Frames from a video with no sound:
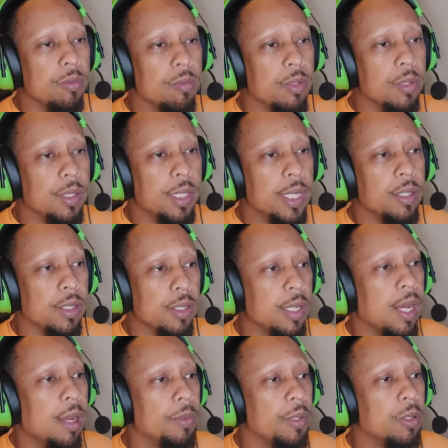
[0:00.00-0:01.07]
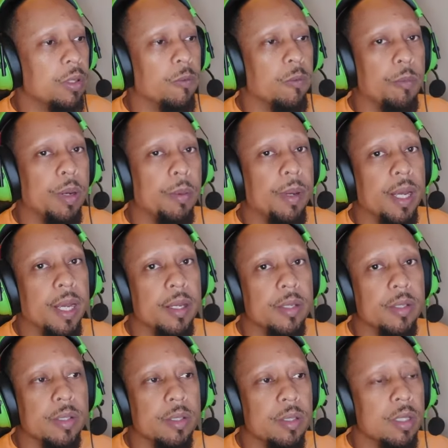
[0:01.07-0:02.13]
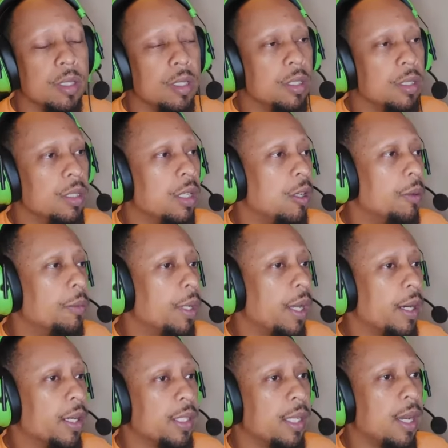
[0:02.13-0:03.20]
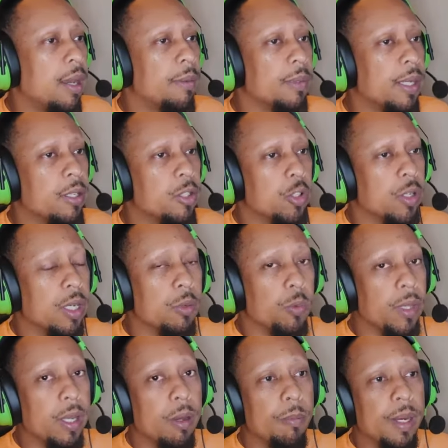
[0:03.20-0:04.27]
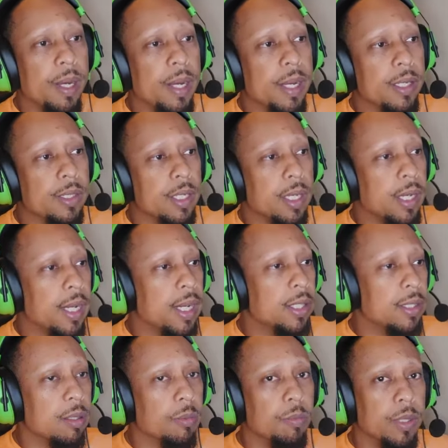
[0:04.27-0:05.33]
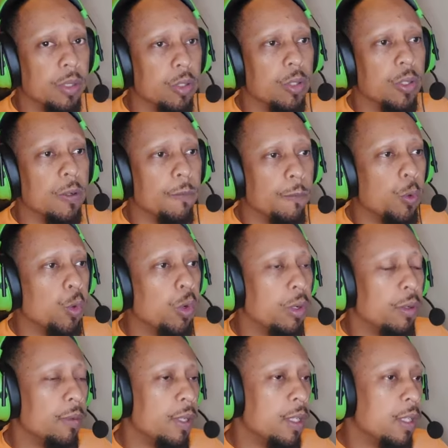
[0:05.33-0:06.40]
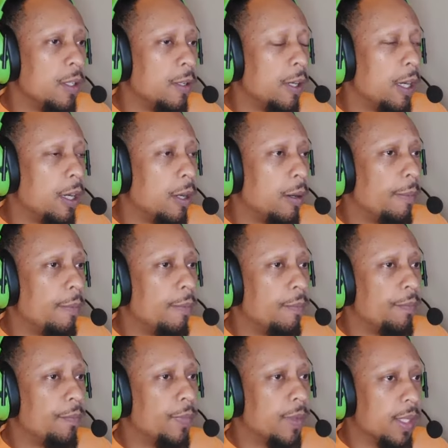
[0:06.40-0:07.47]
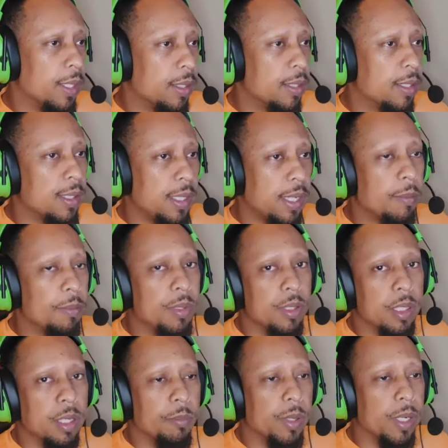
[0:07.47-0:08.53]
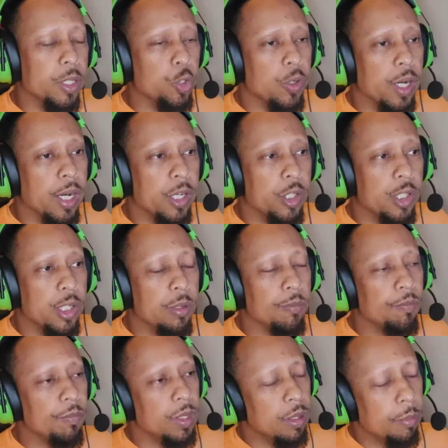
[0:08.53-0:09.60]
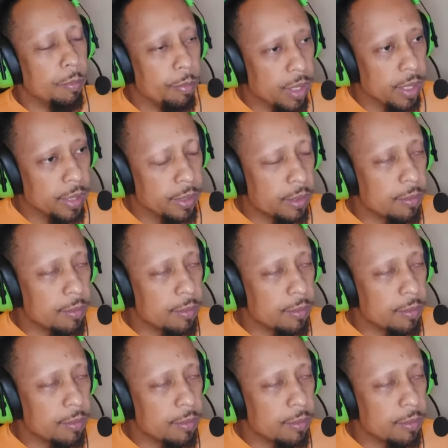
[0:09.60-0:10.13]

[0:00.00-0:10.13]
take the time to look for my bias. A lot of times I'll trade without bias, and I simply look for these steps in my strategy. But